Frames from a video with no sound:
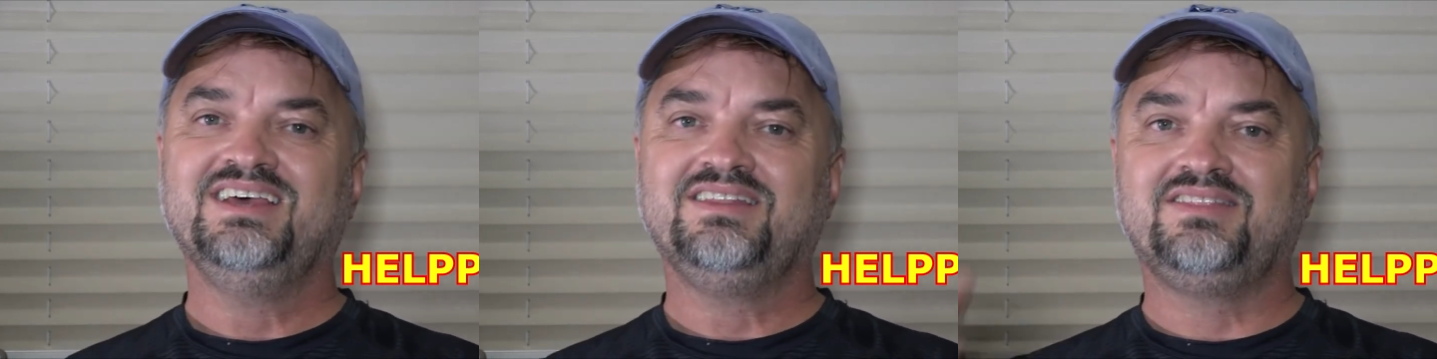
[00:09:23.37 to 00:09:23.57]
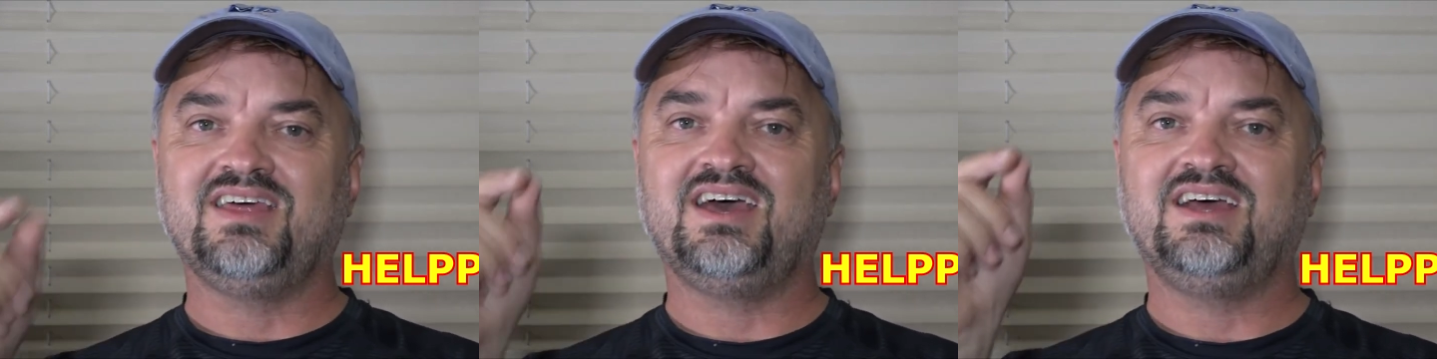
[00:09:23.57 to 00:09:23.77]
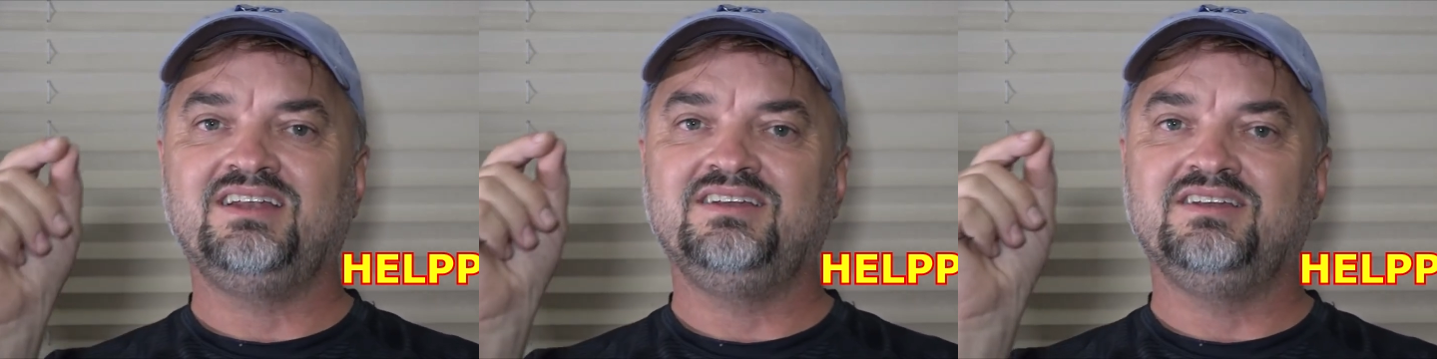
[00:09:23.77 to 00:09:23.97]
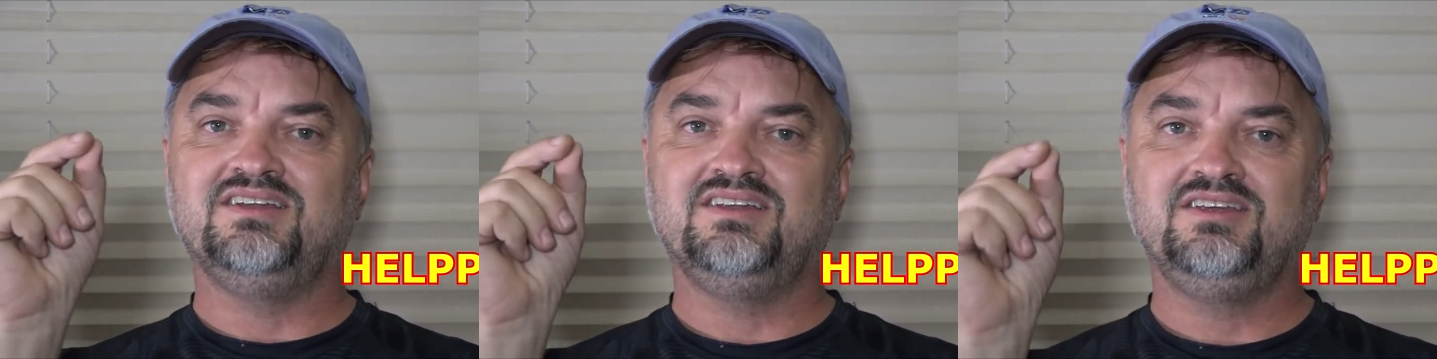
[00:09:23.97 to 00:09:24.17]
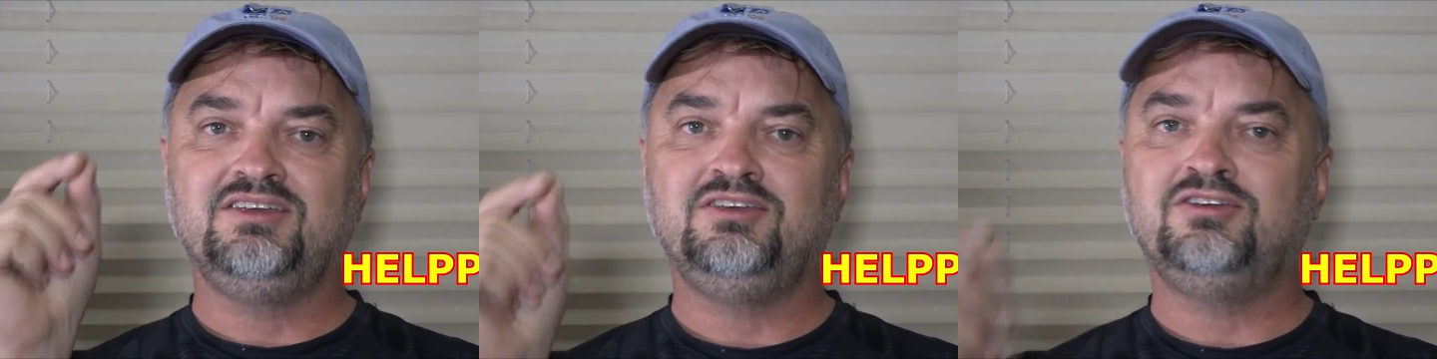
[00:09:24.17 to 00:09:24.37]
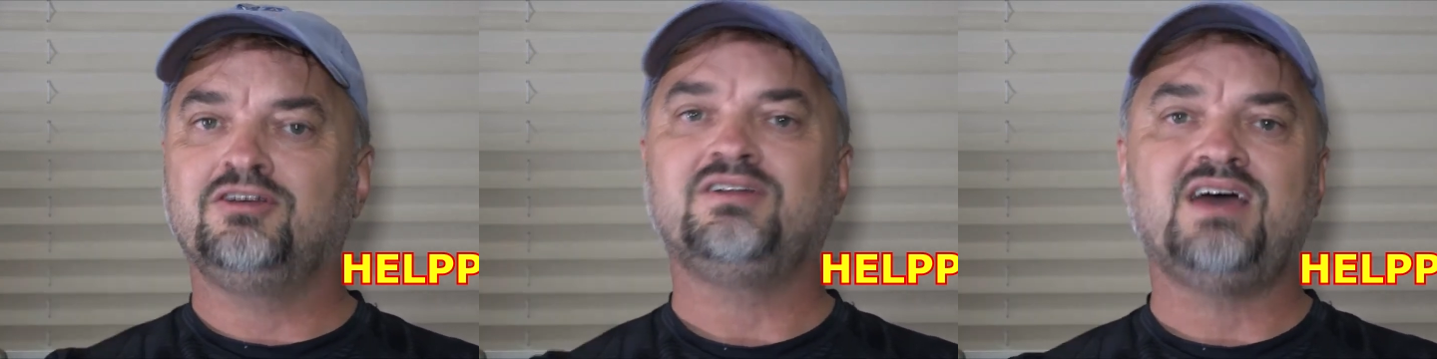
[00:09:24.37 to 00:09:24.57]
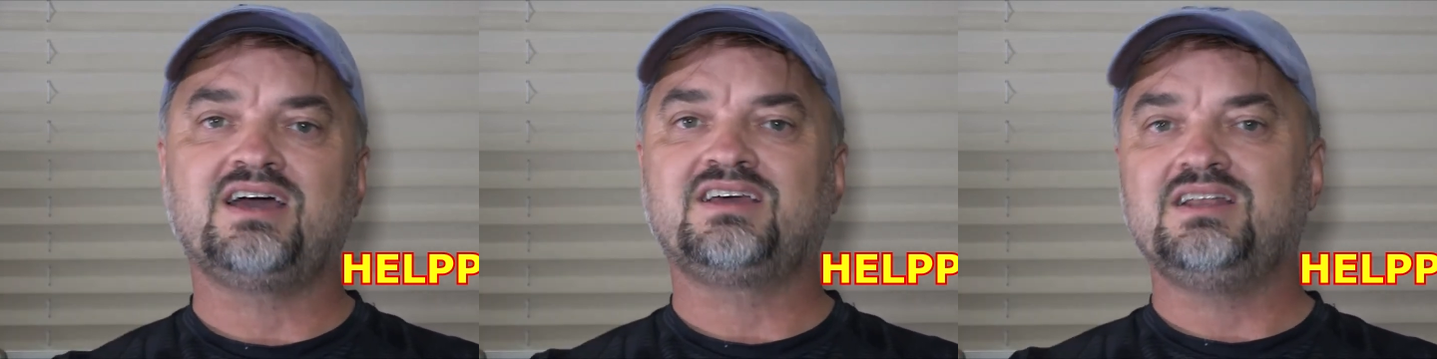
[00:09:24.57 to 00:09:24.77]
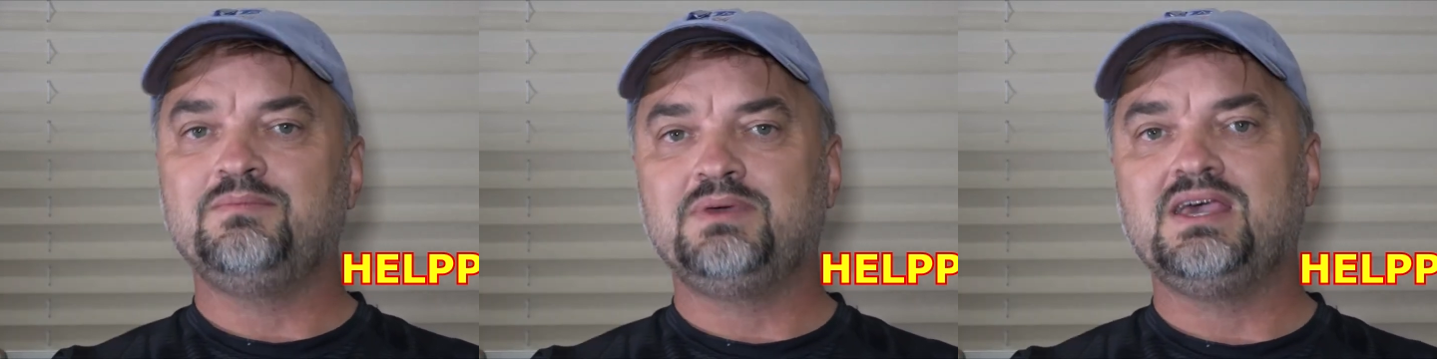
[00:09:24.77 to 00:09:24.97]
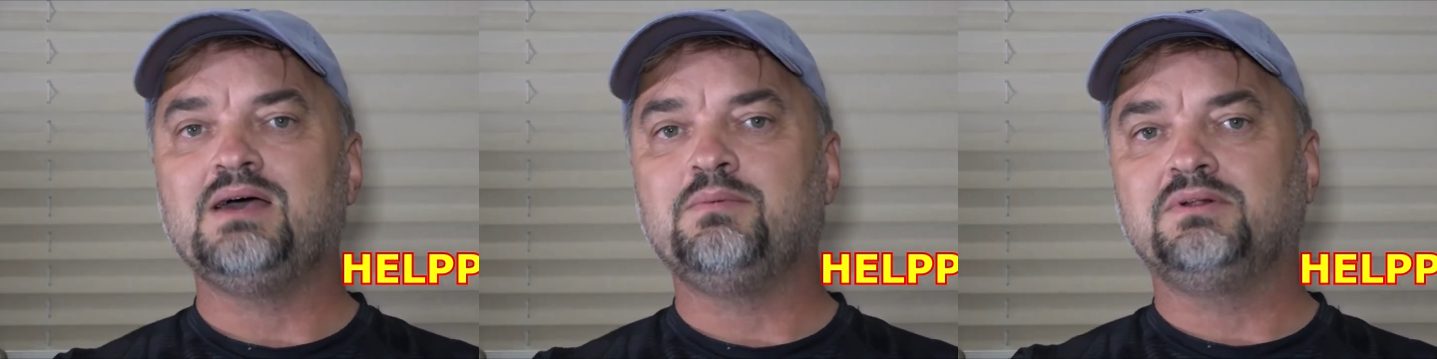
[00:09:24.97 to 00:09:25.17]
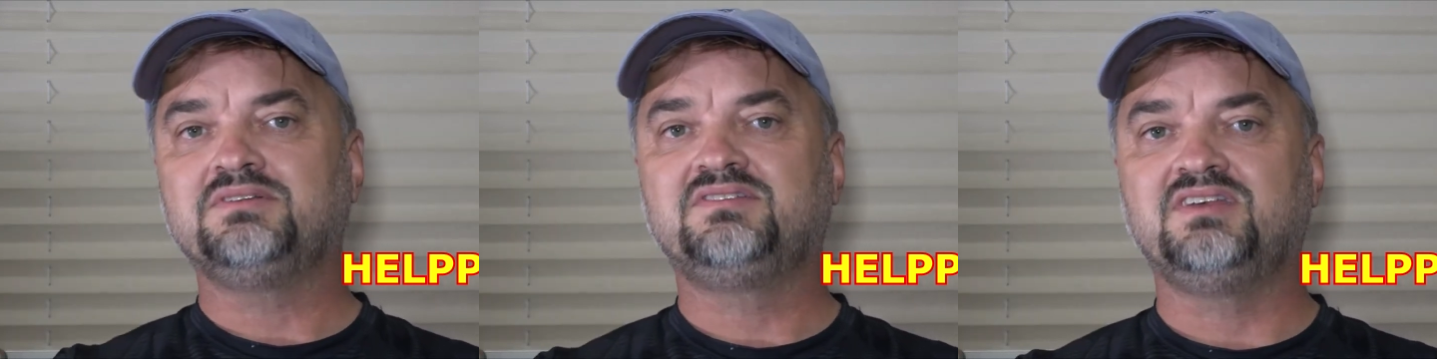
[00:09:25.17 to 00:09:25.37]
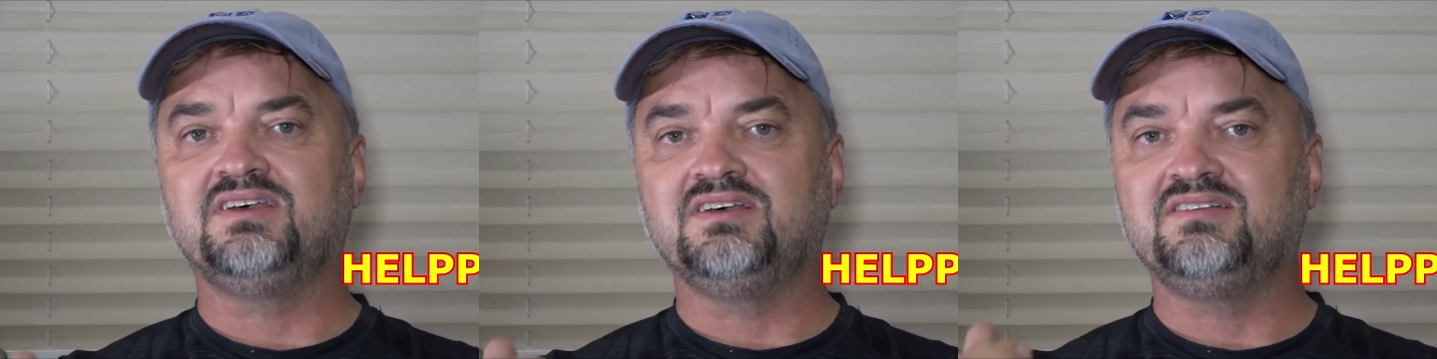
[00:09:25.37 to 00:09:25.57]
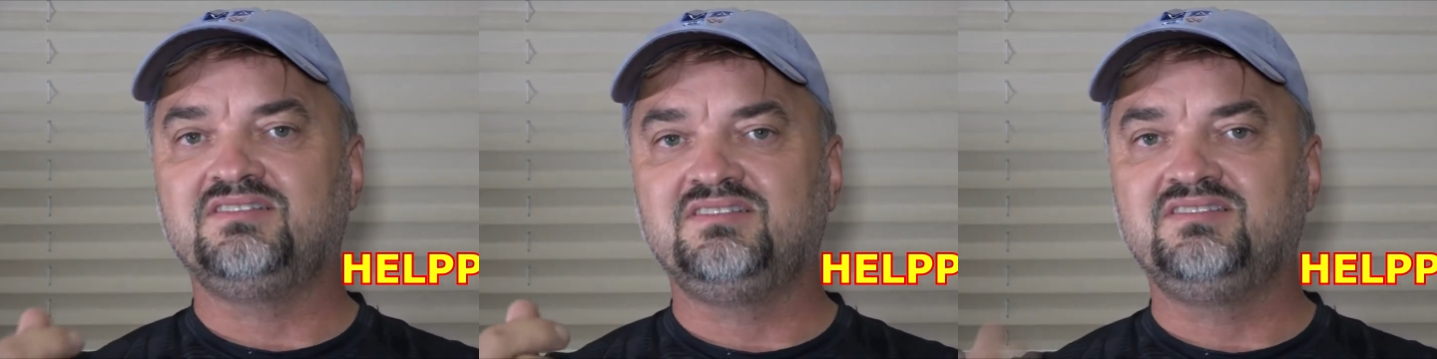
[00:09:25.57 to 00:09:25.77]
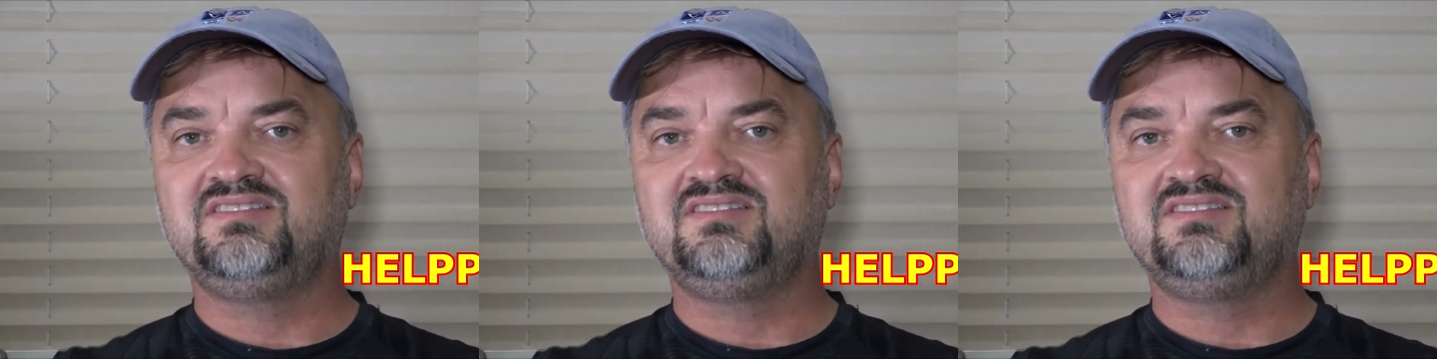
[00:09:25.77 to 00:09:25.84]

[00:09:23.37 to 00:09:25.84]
then you're not going to be able to